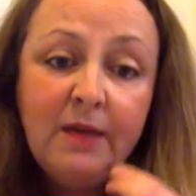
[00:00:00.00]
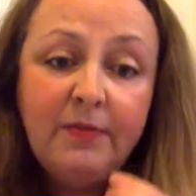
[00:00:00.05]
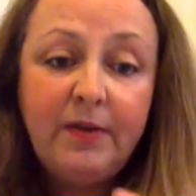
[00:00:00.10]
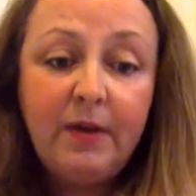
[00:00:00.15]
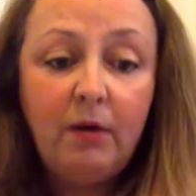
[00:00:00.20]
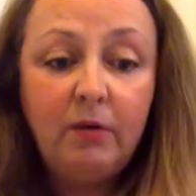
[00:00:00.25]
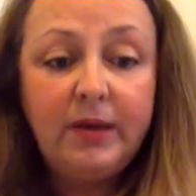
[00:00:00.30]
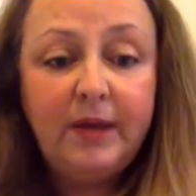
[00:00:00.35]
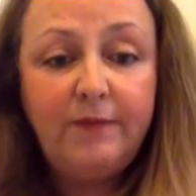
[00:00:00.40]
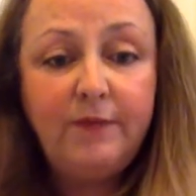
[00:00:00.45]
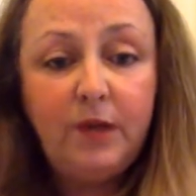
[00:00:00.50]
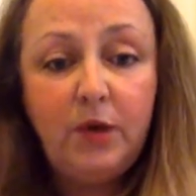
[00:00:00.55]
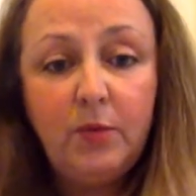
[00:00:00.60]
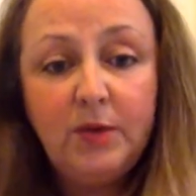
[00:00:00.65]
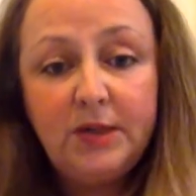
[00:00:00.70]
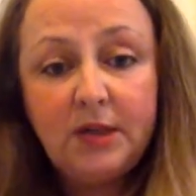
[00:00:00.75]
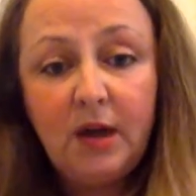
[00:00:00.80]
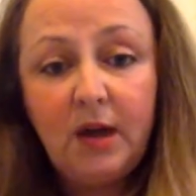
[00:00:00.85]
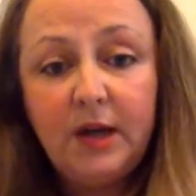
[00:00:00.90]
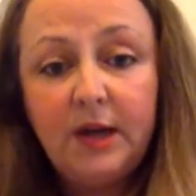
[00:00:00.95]
they'll give you
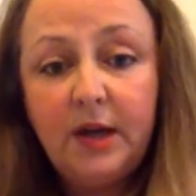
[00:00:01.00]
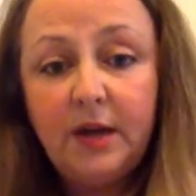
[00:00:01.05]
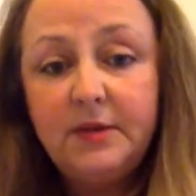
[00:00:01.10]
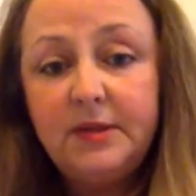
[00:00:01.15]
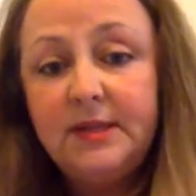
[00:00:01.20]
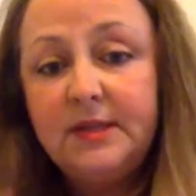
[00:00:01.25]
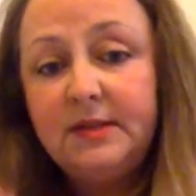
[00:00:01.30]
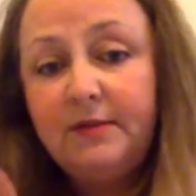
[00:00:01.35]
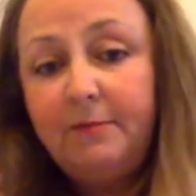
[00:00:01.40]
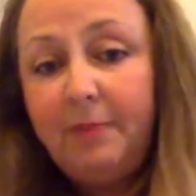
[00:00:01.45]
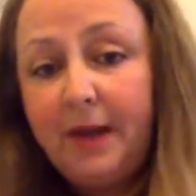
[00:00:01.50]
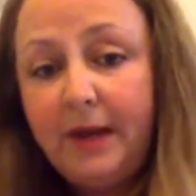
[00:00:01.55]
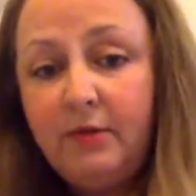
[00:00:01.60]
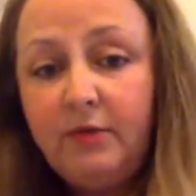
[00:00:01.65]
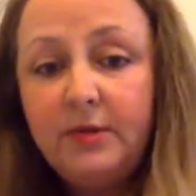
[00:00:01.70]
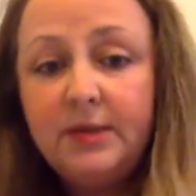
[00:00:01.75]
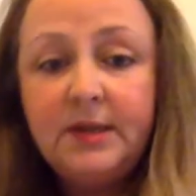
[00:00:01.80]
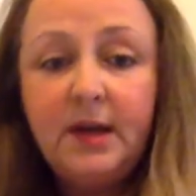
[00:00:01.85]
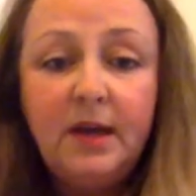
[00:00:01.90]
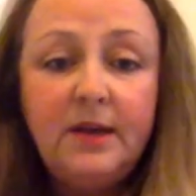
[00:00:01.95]
a diagnosis of
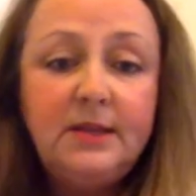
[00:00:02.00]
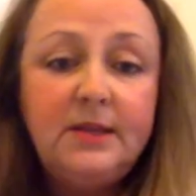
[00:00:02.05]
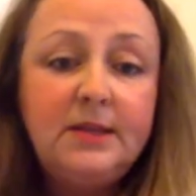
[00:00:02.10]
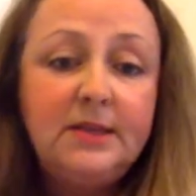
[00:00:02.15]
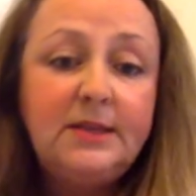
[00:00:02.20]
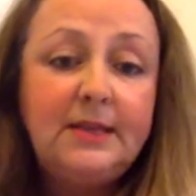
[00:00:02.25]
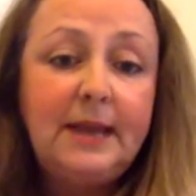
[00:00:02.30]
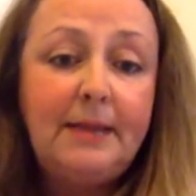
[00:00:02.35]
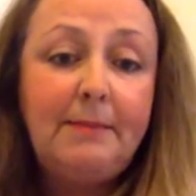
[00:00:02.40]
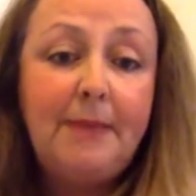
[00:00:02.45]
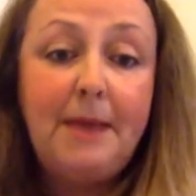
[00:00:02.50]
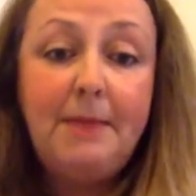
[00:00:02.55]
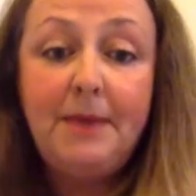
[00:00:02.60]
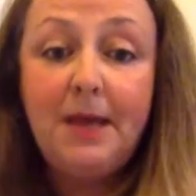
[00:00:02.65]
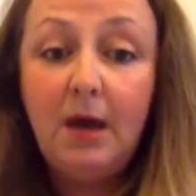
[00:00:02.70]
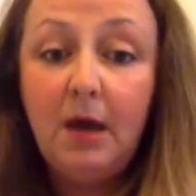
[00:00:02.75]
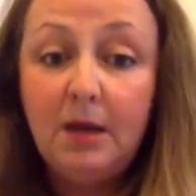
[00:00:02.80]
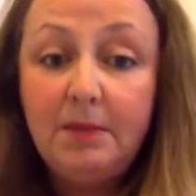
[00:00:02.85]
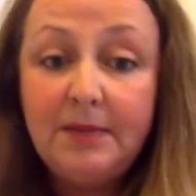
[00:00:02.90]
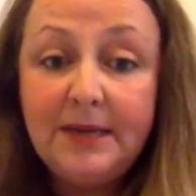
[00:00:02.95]
pancreatitis and maybe
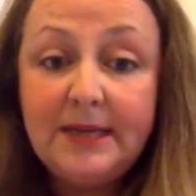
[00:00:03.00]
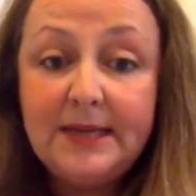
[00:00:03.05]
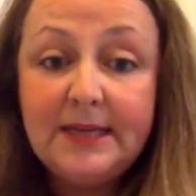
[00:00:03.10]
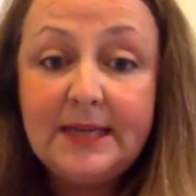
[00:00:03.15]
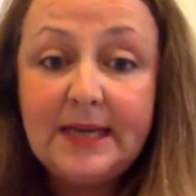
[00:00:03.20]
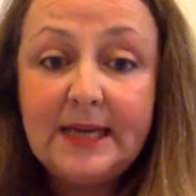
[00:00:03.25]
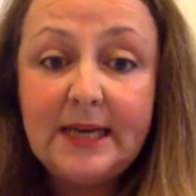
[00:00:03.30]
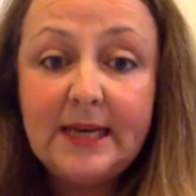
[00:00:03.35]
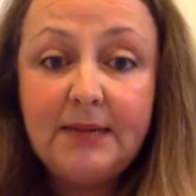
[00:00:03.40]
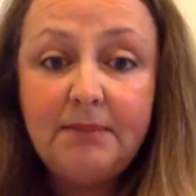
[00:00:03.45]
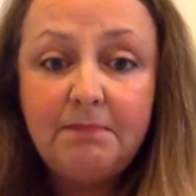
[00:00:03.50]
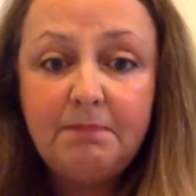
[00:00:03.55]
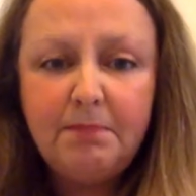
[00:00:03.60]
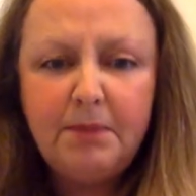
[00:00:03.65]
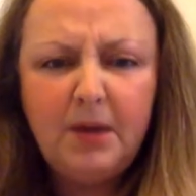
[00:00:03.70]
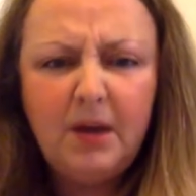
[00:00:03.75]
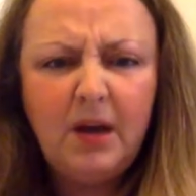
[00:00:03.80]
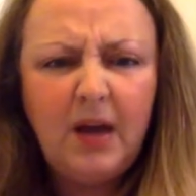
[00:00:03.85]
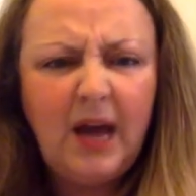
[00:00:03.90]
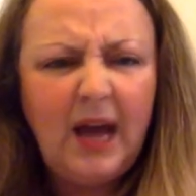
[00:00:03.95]
IBD,
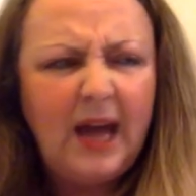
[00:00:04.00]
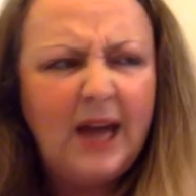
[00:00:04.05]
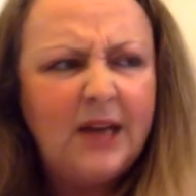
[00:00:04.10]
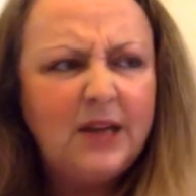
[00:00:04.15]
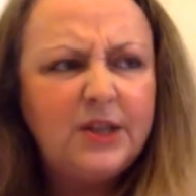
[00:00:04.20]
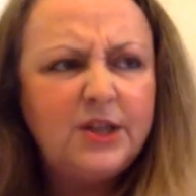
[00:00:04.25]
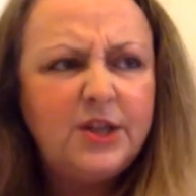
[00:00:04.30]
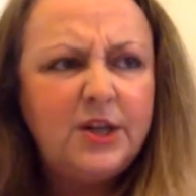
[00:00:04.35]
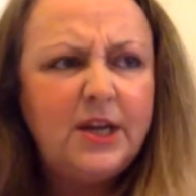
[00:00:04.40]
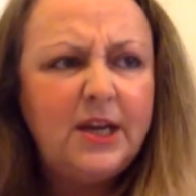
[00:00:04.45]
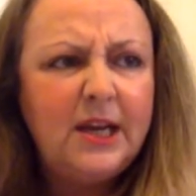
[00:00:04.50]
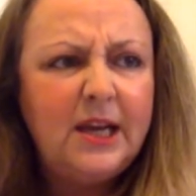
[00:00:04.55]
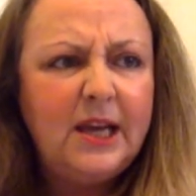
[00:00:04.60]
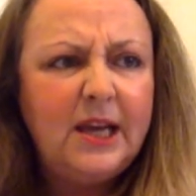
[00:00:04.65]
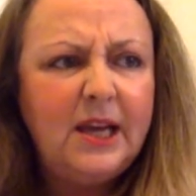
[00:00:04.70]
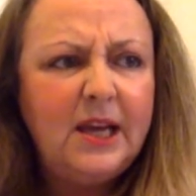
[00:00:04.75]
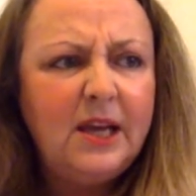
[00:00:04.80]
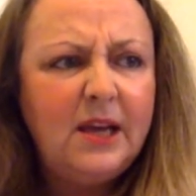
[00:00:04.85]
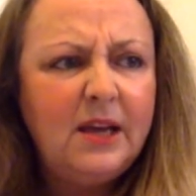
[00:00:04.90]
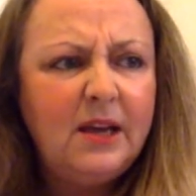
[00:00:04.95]
but actually